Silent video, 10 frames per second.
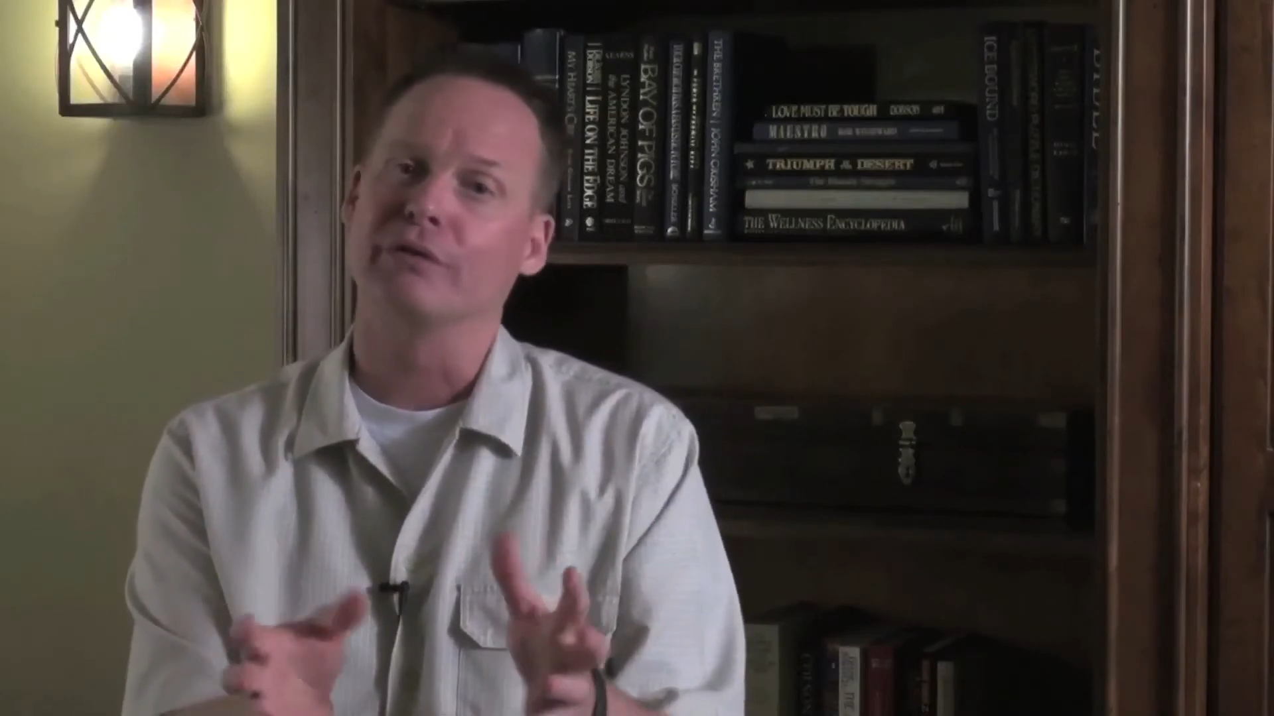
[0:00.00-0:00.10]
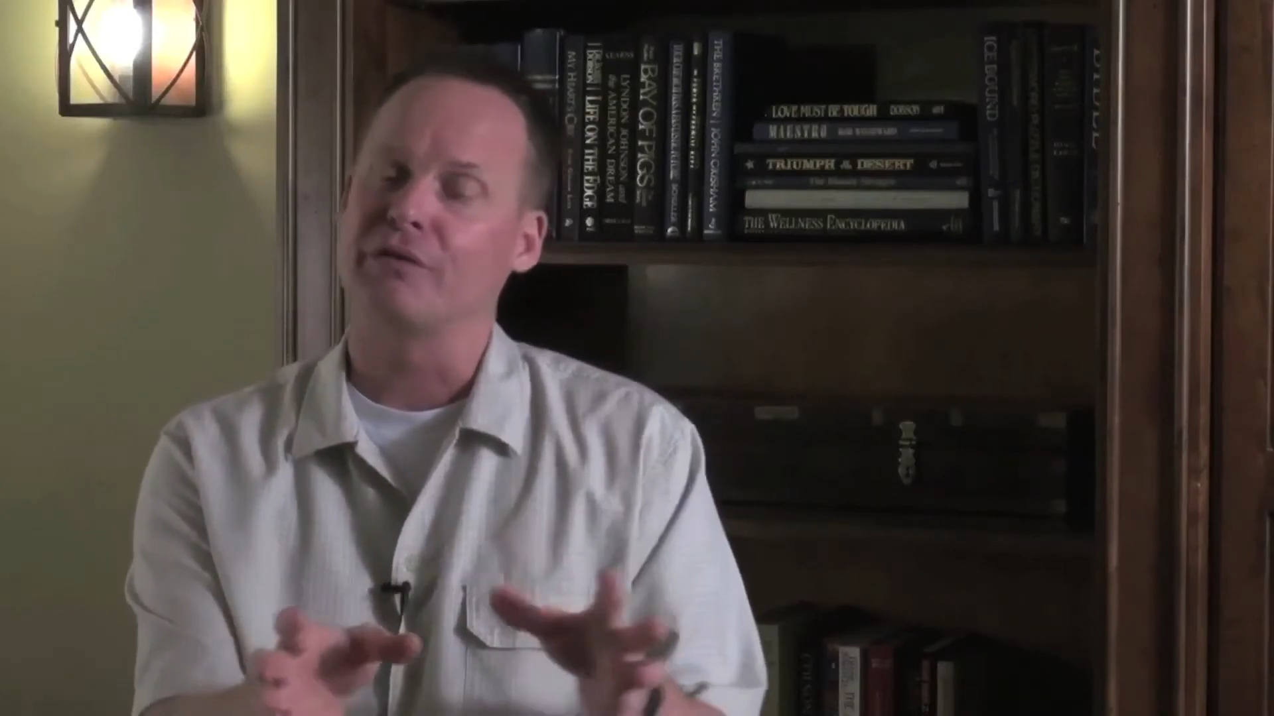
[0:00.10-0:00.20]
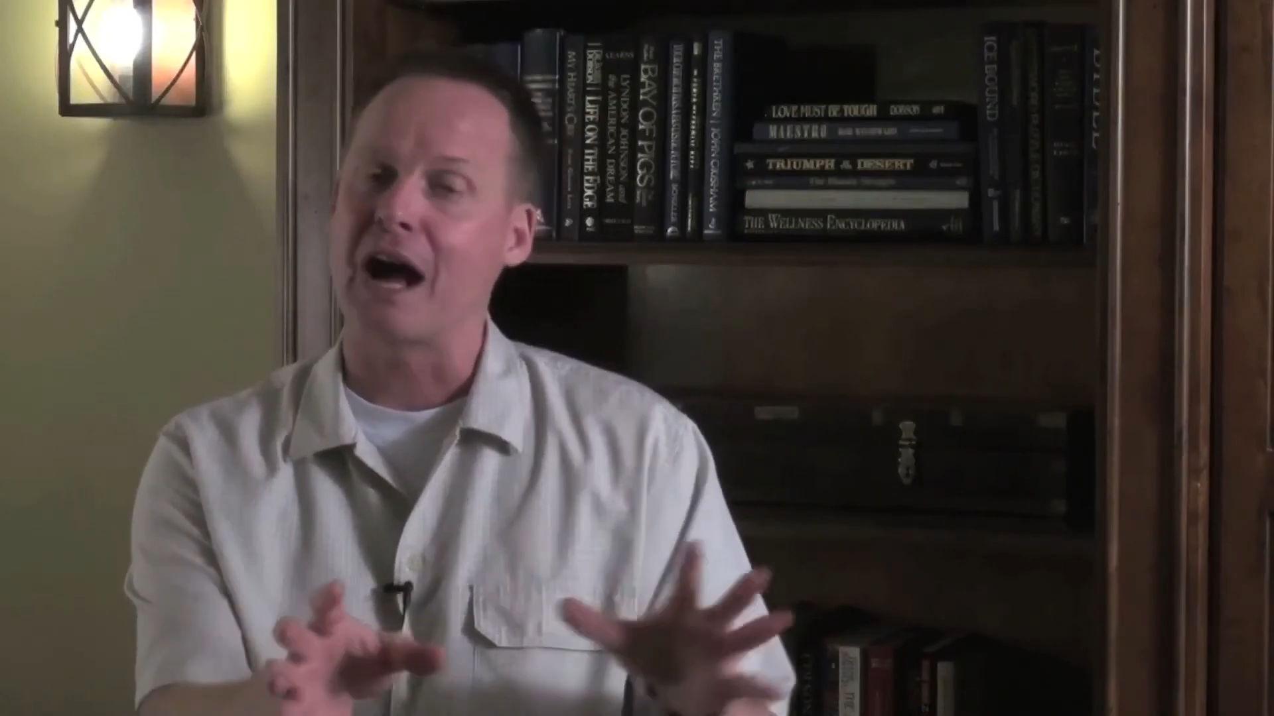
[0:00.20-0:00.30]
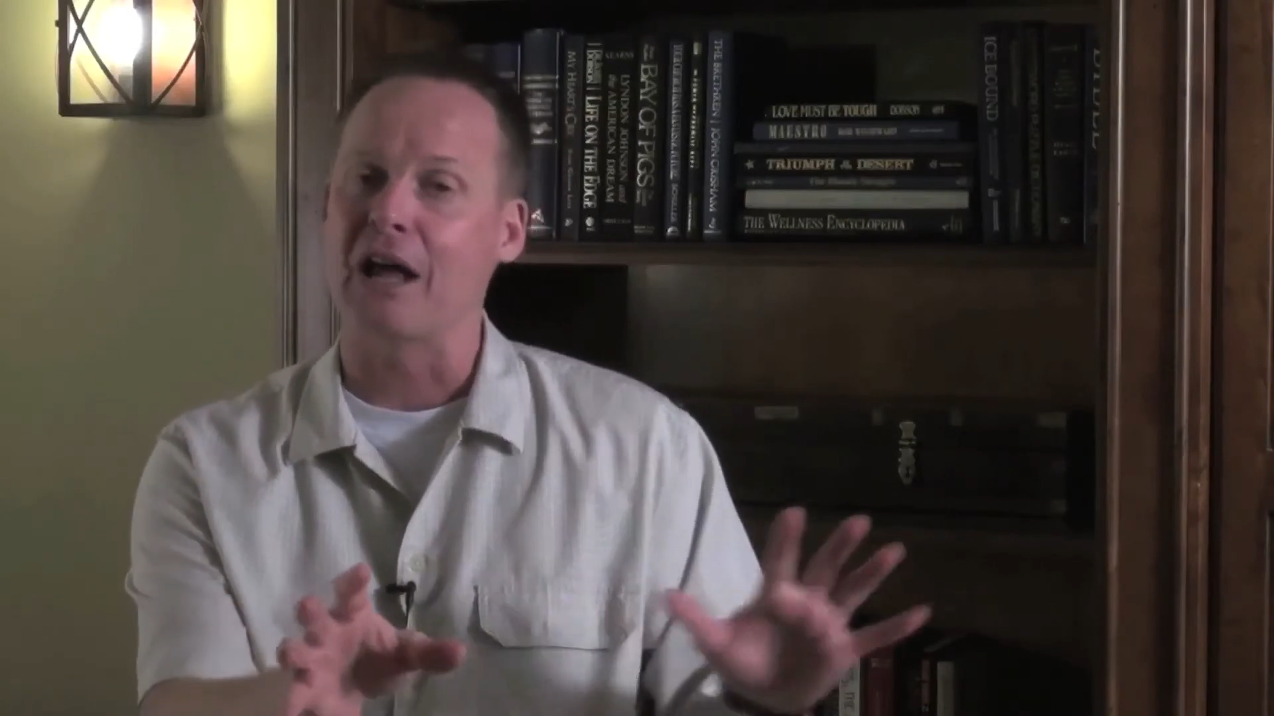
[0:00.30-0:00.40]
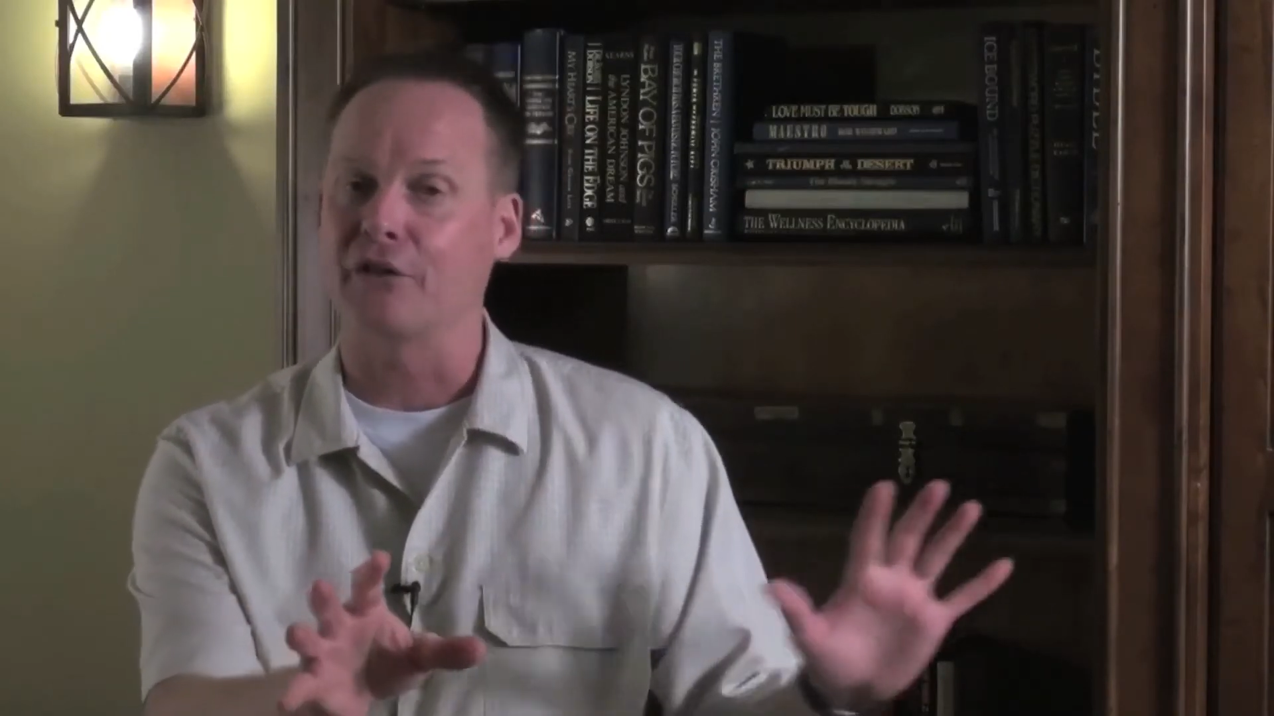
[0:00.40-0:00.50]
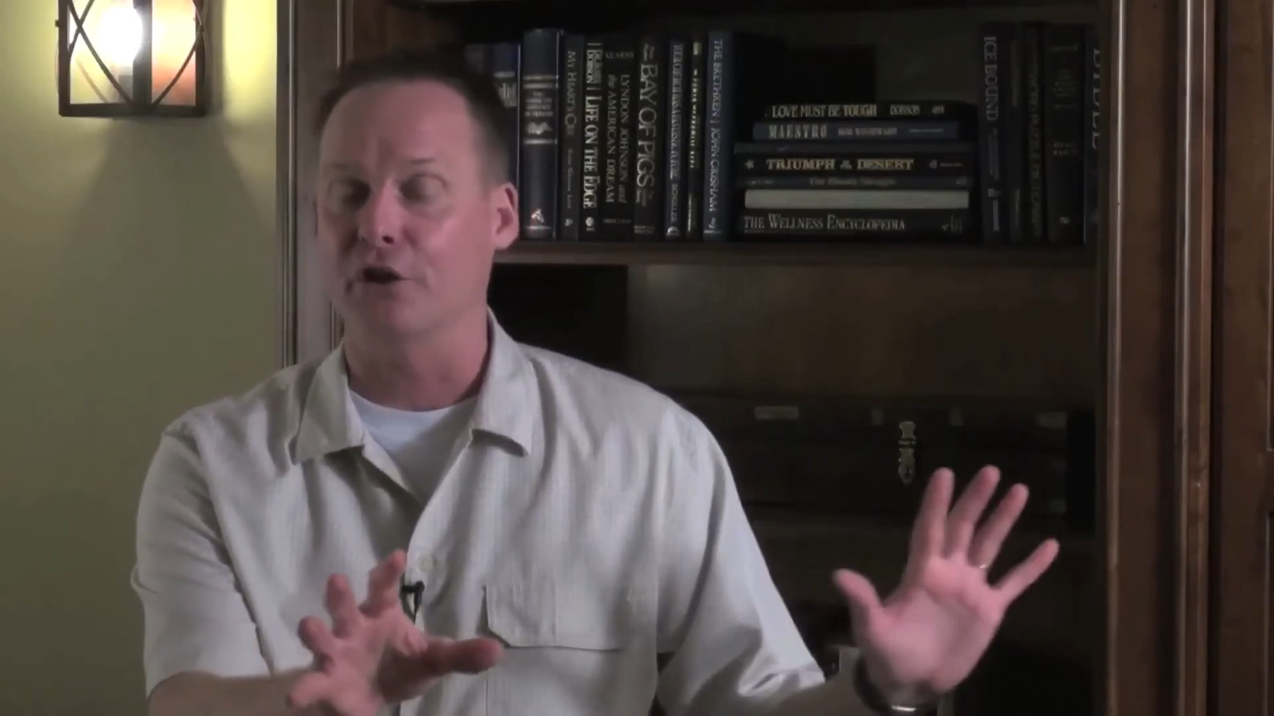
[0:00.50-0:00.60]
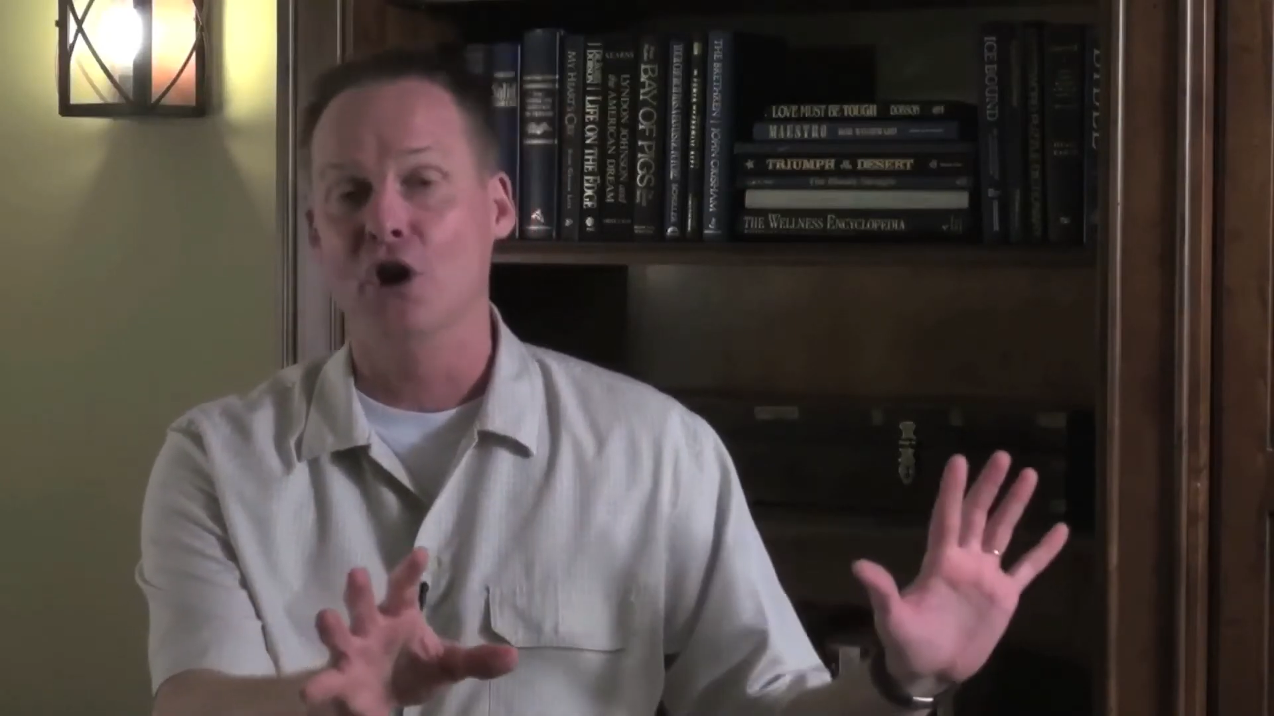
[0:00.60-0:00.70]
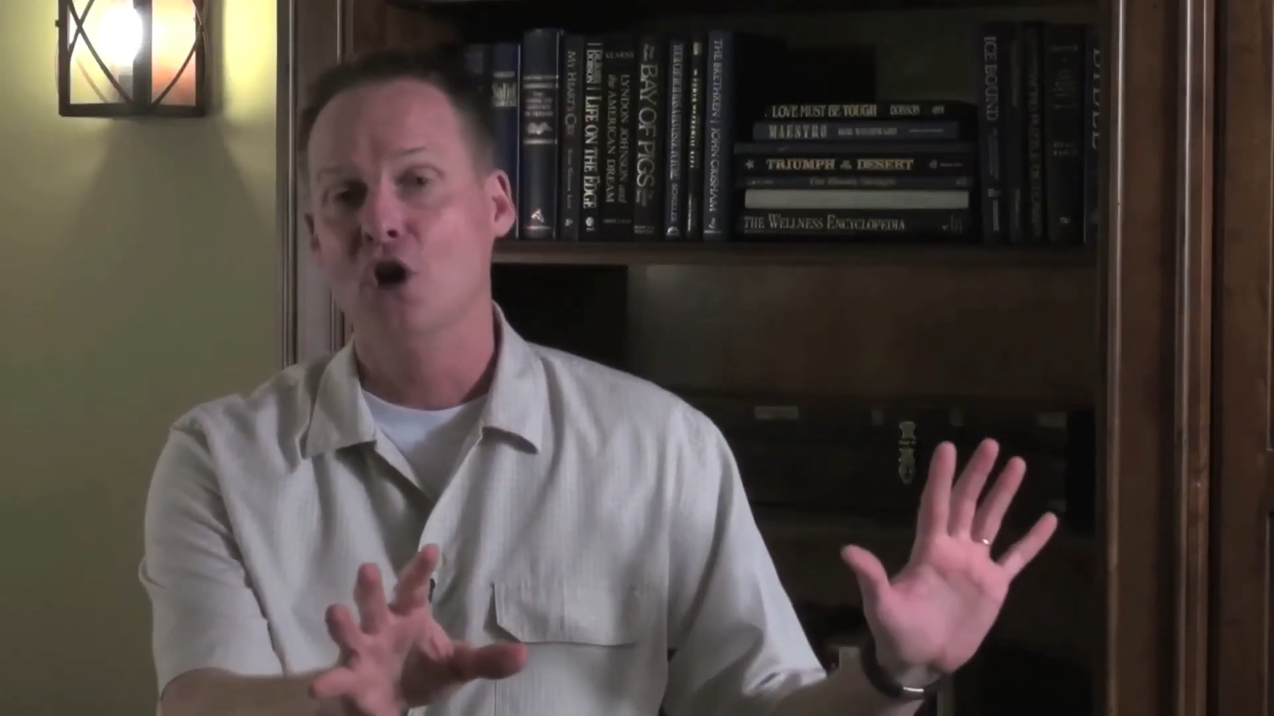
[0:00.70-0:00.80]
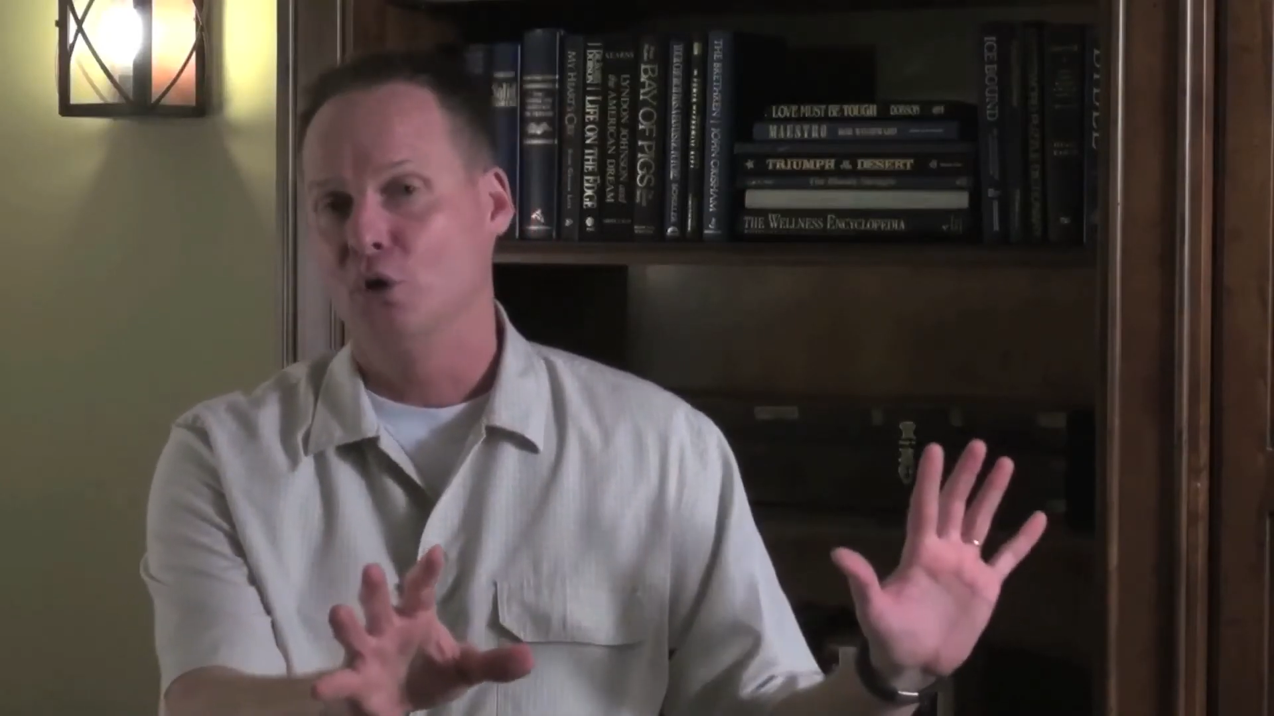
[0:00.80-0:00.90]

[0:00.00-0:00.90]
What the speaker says: father